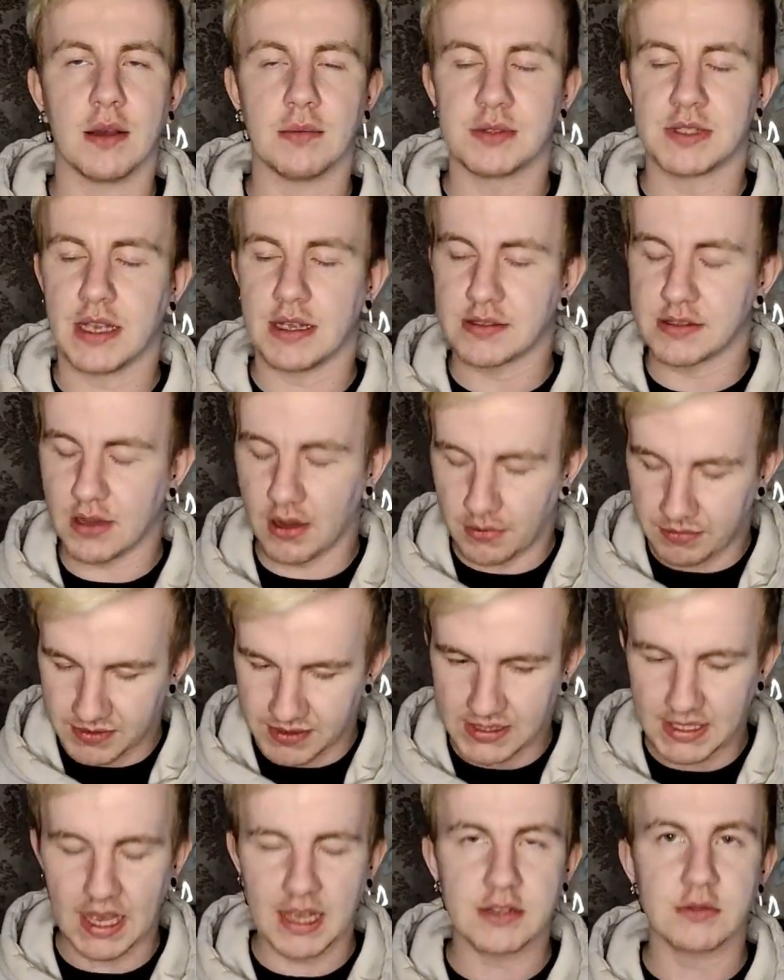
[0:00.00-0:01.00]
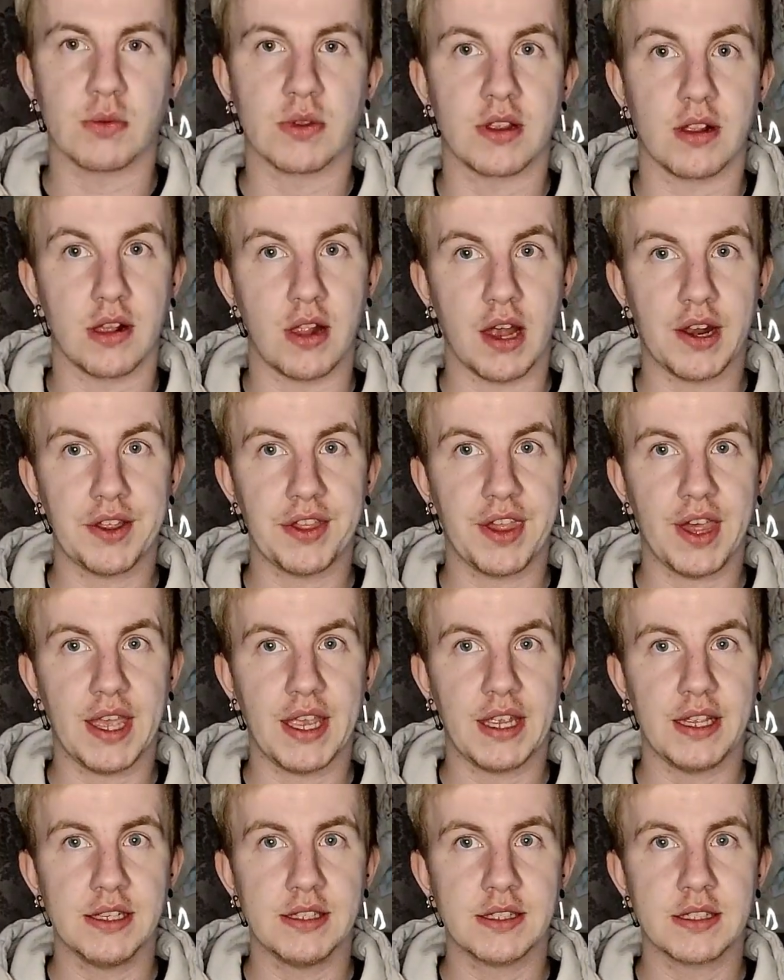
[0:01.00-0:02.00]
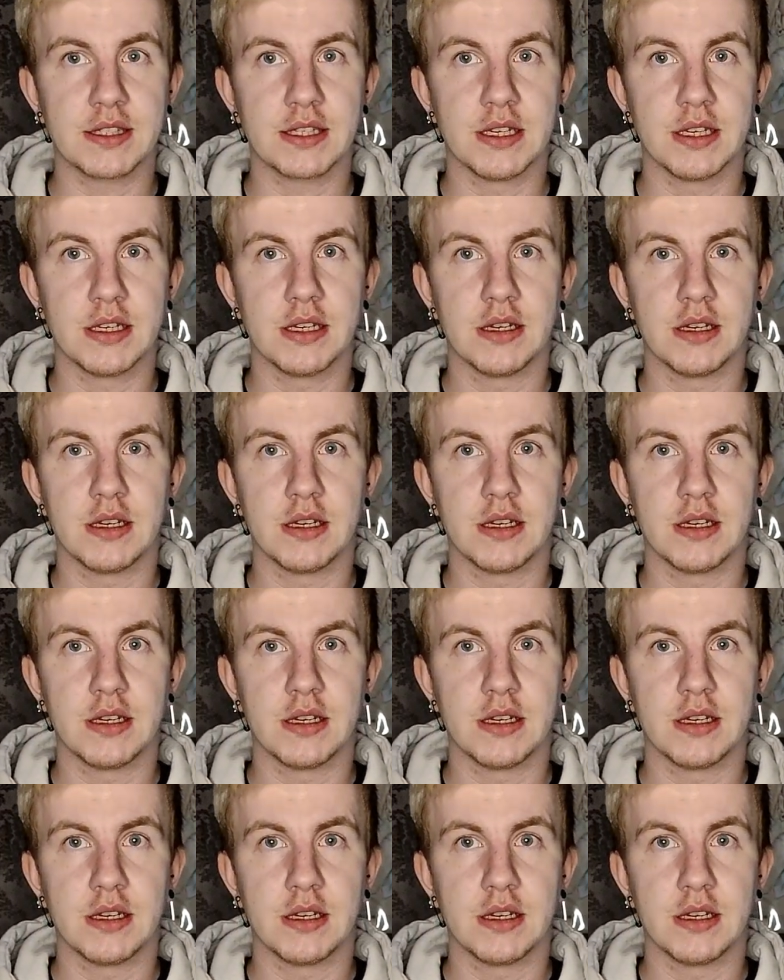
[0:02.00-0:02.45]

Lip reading: obsessed, obsessed with a lot of things.